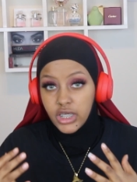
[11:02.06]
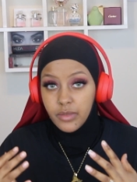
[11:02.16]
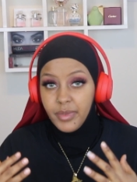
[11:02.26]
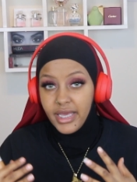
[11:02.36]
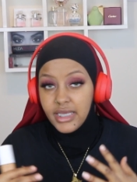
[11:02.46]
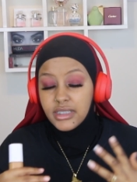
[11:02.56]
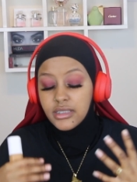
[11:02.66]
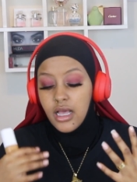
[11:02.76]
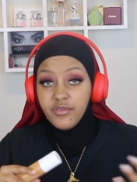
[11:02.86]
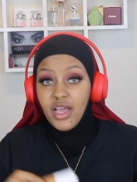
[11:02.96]
good
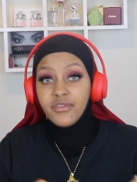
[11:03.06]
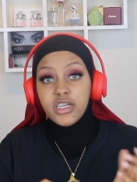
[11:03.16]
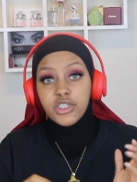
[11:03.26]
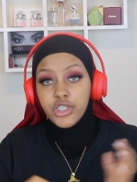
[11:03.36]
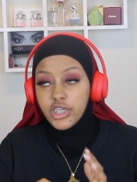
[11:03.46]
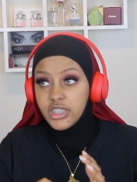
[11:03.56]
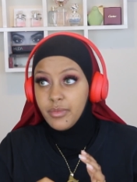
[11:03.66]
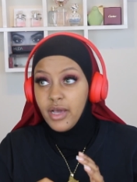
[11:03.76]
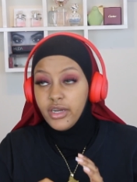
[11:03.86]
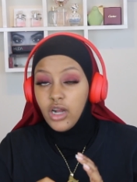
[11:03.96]
base. If you have concerns
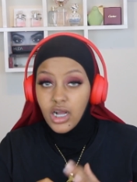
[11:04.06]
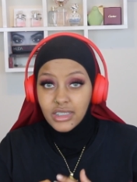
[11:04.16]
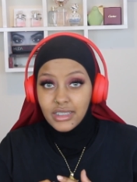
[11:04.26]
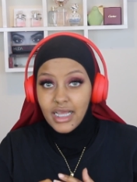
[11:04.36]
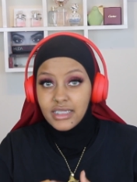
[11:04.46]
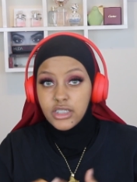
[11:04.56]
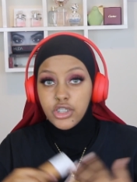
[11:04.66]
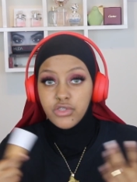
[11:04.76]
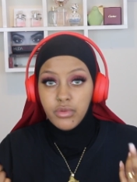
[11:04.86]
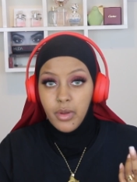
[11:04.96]
about it oxidizing,
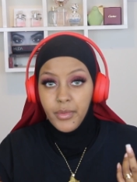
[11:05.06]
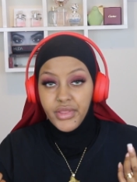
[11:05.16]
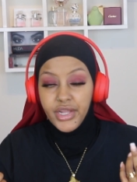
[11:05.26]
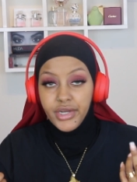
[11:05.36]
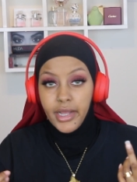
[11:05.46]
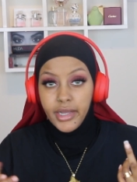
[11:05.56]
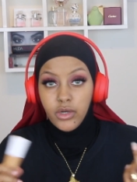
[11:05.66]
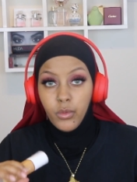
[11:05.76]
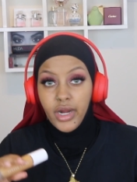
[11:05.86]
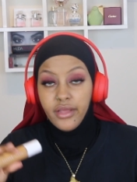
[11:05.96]
just remember that you're not going
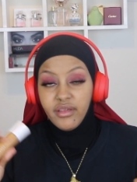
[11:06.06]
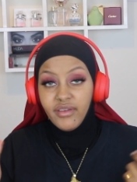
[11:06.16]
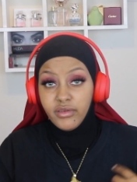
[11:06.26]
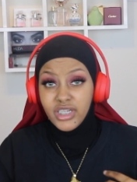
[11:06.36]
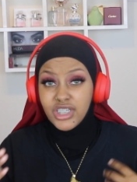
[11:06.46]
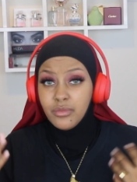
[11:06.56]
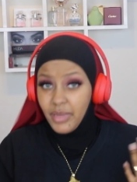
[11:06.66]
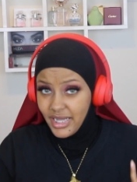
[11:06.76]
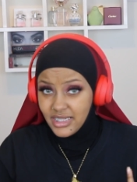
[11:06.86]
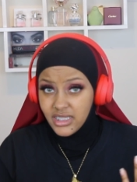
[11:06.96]
to wear the foundation
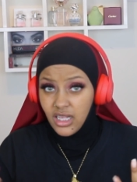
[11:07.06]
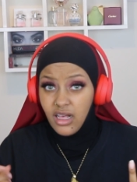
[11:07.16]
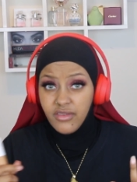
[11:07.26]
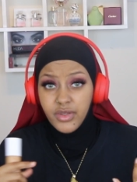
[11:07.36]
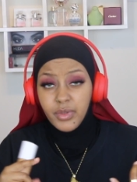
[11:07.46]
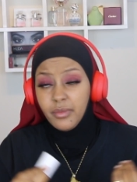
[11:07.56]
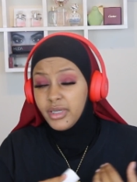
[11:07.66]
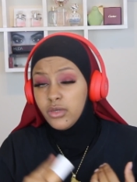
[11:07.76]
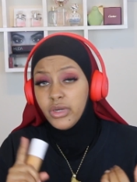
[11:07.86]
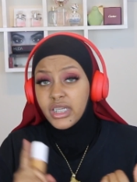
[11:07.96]
by itself. You're probably
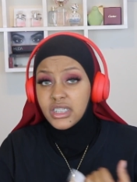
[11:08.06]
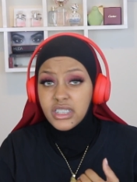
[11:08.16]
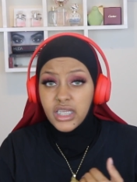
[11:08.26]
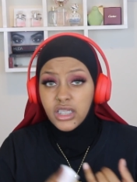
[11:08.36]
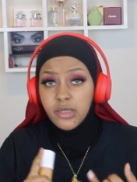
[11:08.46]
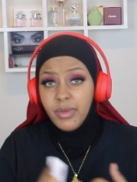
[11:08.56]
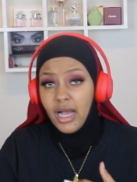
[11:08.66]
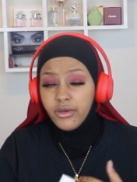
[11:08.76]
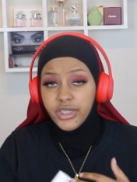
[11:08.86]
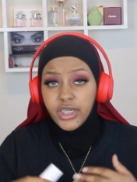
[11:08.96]
going to wear concealer,
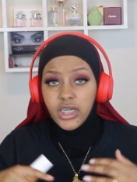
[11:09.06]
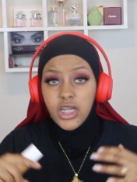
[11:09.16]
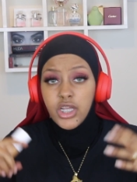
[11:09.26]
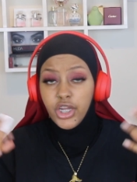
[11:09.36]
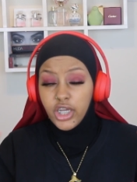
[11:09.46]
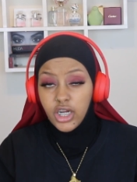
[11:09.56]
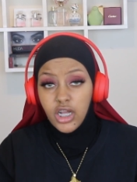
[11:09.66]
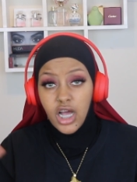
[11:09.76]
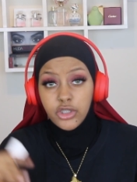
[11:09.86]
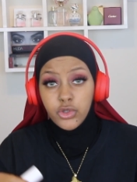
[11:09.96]
powder, you're going to
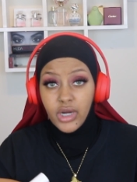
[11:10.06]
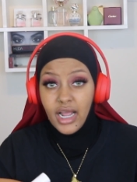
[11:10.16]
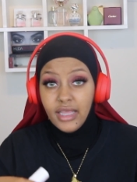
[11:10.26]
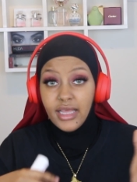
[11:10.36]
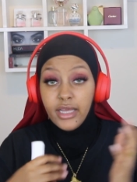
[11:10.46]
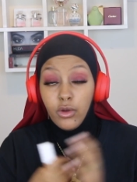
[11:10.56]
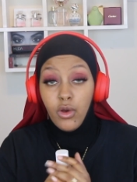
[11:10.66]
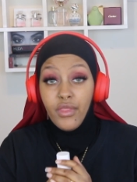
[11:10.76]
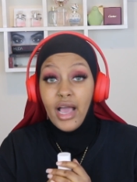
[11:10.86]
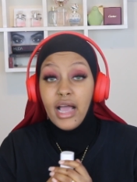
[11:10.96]
contour, highlight.
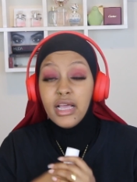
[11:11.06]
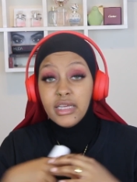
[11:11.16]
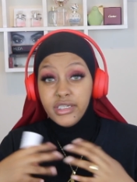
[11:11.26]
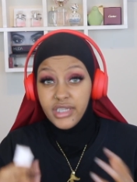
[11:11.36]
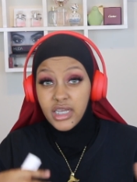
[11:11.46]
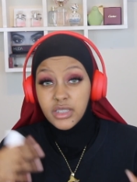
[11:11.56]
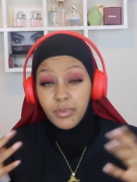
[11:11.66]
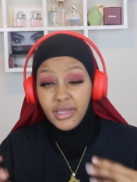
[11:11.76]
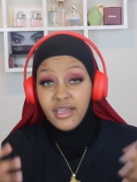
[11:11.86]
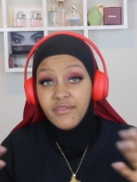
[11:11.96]
All that does
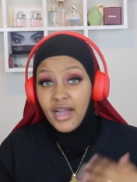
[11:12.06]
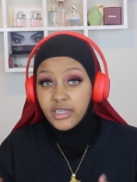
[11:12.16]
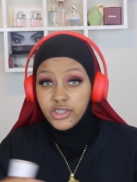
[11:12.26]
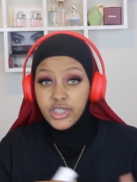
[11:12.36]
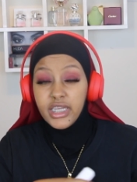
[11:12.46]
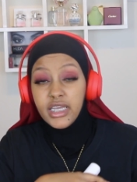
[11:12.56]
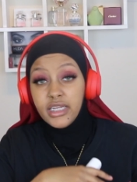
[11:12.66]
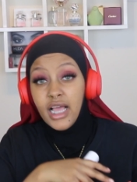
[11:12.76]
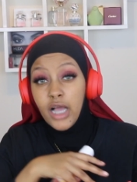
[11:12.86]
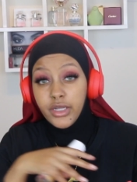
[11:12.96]
play a factor
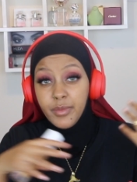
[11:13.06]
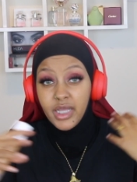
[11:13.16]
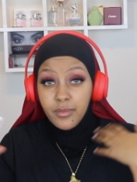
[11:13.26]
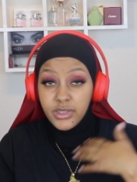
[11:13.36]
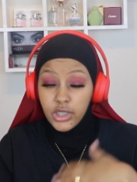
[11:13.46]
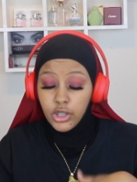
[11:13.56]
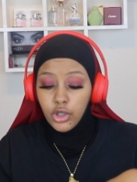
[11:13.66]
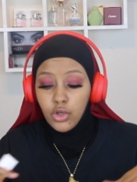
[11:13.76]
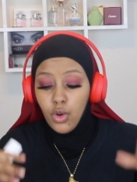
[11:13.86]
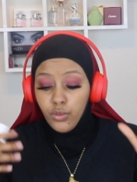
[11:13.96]
in how your makeup is going to
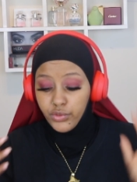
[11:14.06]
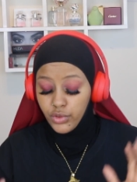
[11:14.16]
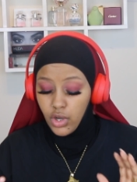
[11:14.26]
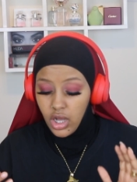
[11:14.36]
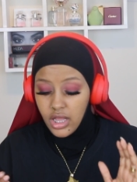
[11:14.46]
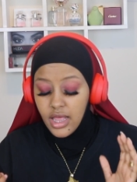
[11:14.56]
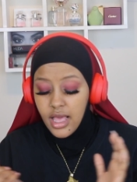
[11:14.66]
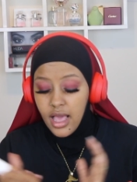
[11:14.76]
look overall.